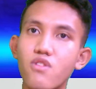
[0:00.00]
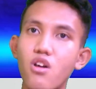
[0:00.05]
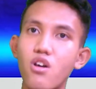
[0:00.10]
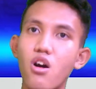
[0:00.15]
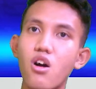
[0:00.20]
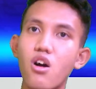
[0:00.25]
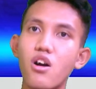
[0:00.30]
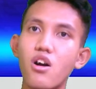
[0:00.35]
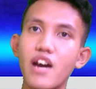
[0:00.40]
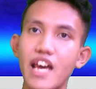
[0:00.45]

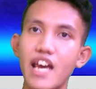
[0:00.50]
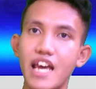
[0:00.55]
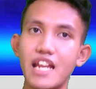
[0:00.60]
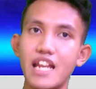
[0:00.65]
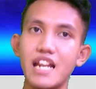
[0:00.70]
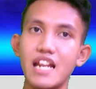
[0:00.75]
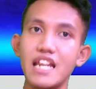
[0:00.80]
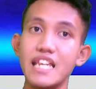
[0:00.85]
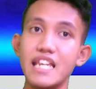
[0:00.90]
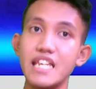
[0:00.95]
or at
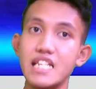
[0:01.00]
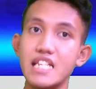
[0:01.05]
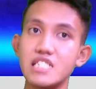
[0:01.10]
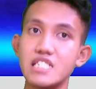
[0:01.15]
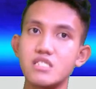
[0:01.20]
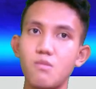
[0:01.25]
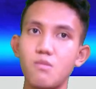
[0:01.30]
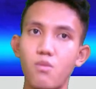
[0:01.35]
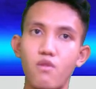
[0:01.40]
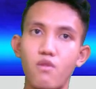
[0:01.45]

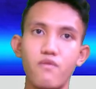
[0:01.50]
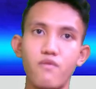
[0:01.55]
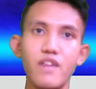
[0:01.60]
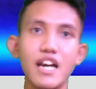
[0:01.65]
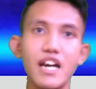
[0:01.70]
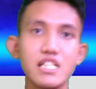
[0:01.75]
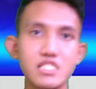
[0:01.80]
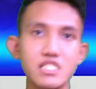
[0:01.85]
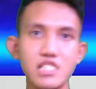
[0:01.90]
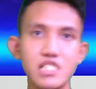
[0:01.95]
least
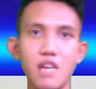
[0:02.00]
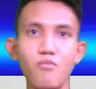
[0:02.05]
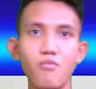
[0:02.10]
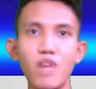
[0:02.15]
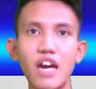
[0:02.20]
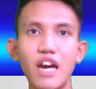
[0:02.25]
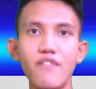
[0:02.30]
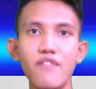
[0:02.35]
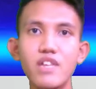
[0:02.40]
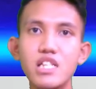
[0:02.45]
provide some
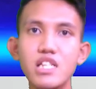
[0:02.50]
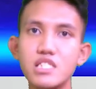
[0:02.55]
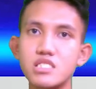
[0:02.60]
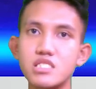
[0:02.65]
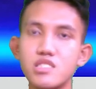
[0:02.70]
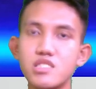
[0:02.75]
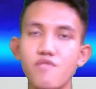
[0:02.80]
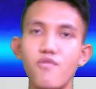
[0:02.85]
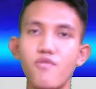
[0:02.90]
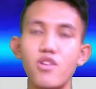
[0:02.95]

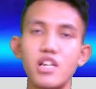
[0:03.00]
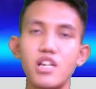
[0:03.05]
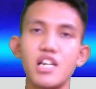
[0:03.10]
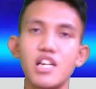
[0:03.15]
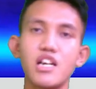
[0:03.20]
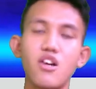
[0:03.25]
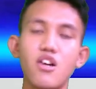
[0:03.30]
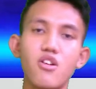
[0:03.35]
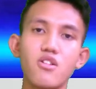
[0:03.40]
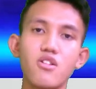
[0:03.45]
evidence for the
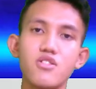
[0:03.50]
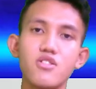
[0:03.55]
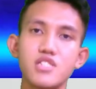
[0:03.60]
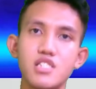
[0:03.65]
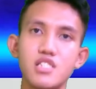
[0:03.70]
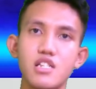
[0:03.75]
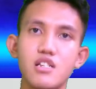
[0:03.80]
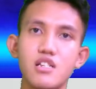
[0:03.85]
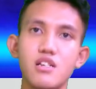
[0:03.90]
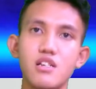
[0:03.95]
conclusion.